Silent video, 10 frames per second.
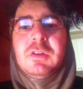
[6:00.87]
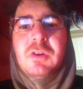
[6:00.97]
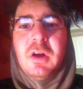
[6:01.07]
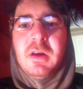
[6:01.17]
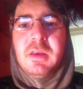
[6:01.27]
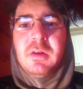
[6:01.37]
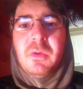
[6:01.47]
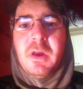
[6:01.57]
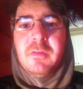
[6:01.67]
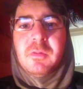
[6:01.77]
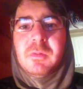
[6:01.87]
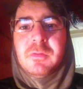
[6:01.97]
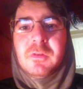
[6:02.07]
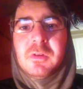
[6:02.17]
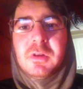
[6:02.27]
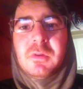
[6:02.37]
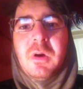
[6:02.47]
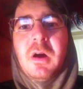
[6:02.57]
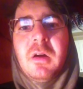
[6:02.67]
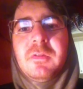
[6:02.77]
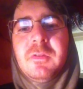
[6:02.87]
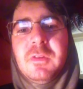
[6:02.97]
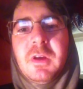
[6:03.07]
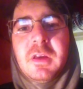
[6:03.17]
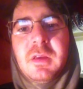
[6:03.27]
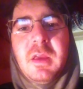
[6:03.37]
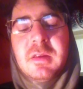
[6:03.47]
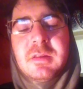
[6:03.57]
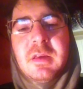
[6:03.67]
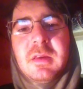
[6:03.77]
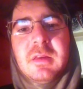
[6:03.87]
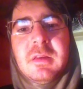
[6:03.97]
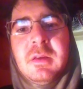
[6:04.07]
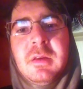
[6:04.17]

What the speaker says: Try and get away from it for a little while if you feel like you can't take it.